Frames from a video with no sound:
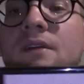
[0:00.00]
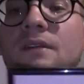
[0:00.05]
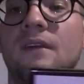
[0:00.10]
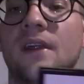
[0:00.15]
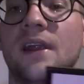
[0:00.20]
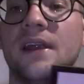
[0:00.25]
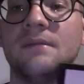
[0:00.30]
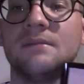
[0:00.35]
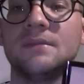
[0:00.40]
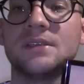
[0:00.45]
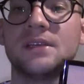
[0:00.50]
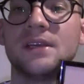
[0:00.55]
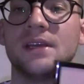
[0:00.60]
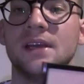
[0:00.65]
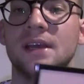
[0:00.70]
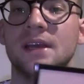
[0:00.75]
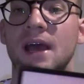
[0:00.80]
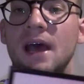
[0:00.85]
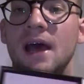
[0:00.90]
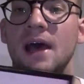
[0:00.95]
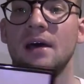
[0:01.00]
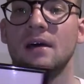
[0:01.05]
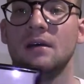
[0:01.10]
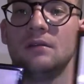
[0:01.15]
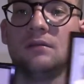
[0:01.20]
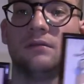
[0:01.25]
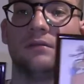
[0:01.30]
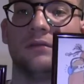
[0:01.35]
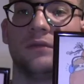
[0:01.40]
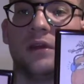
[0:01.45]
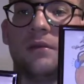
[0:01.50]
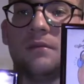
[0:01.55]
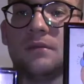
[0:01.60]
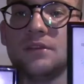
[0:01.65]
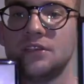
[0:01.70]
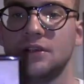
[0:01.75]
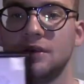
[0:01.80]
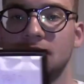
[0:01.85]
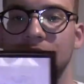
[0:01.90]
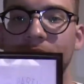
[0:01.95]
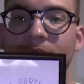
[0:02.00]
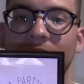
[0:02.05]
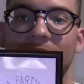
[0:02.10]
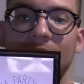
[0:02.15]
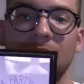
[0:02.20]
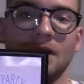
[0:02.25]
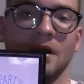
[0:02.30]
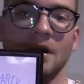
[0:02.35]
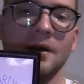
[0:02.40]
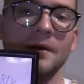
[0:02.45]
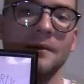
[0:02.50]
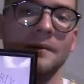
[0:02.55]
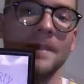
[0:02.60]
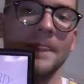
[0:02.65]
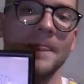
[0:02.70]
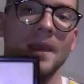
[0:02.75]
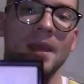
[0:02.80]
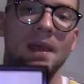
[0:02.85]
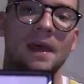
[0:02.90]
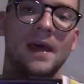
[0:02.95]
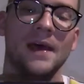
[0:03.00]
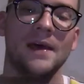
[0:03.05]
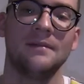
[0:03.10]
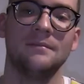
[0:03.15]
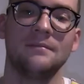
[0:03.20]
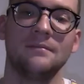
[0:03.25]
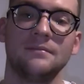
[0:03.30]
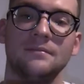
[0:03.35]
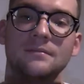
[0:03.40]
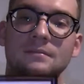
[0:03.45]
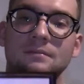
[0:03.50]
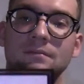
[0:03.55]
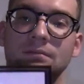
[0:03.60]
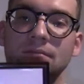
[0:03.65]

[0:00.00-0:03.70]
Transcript: frames. Uh, where am I showing? There we go. Um,